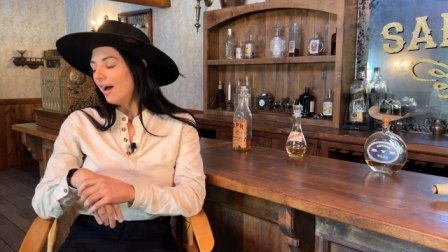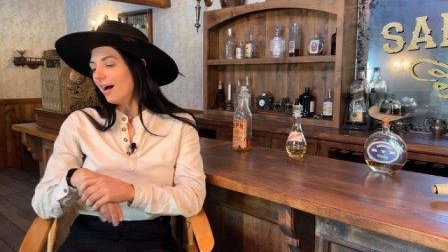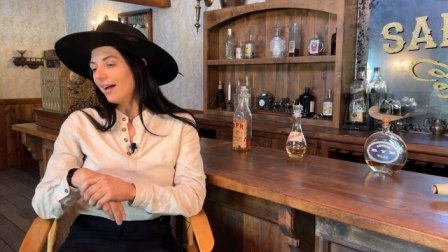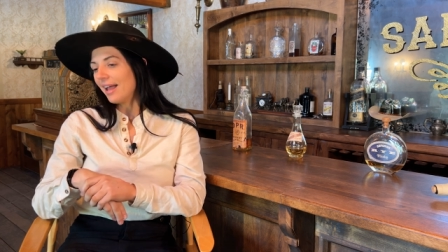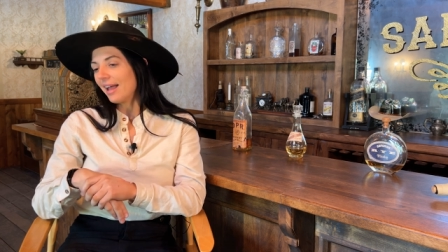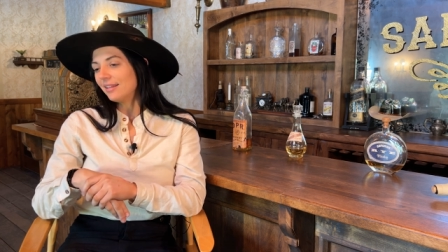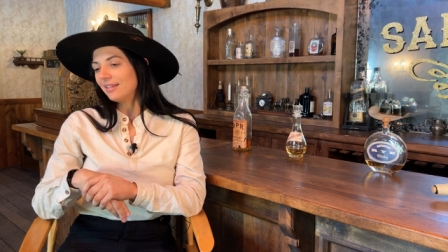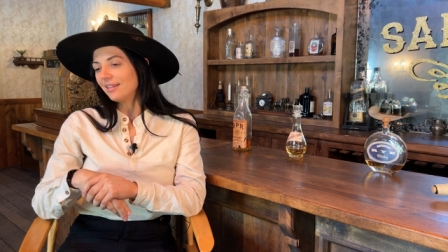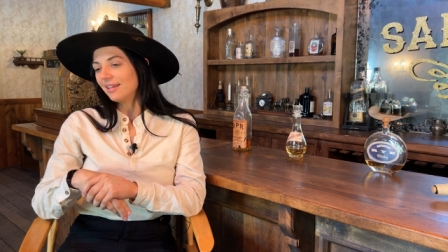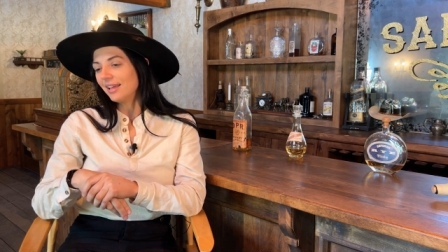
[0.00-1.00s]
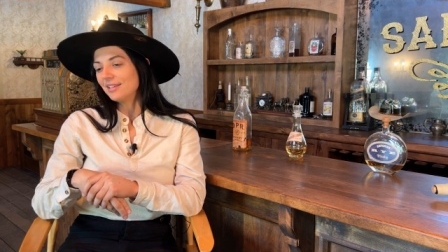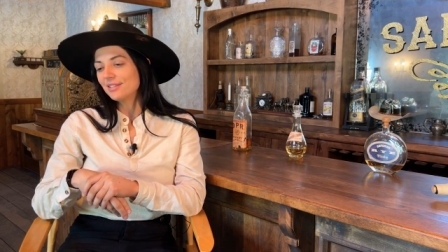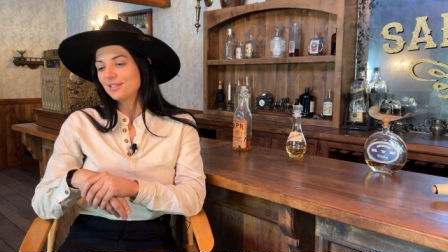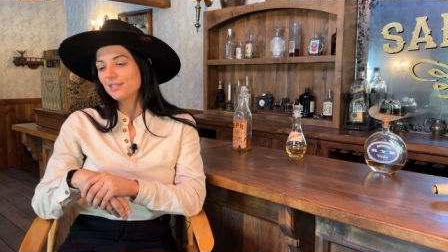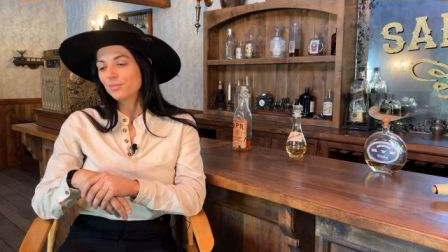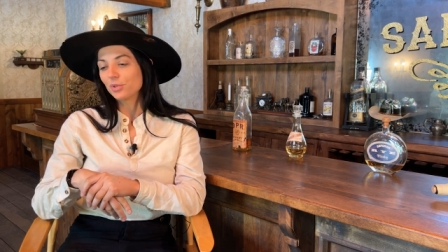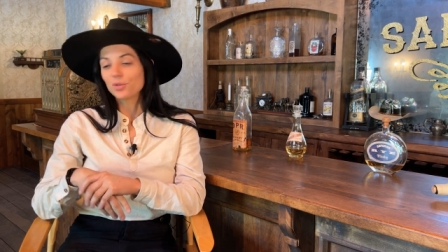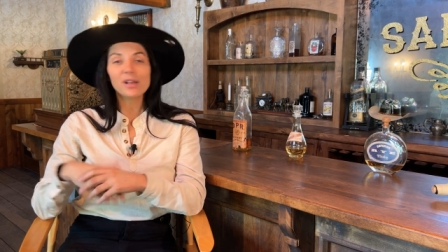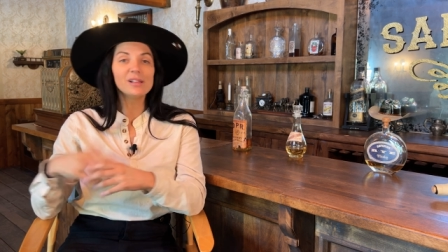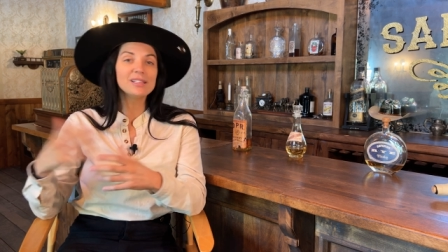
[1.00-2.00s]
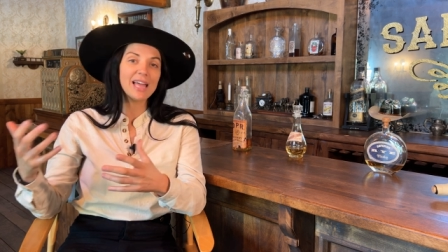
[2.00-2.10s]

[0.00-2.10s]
Uh, and his portrayal as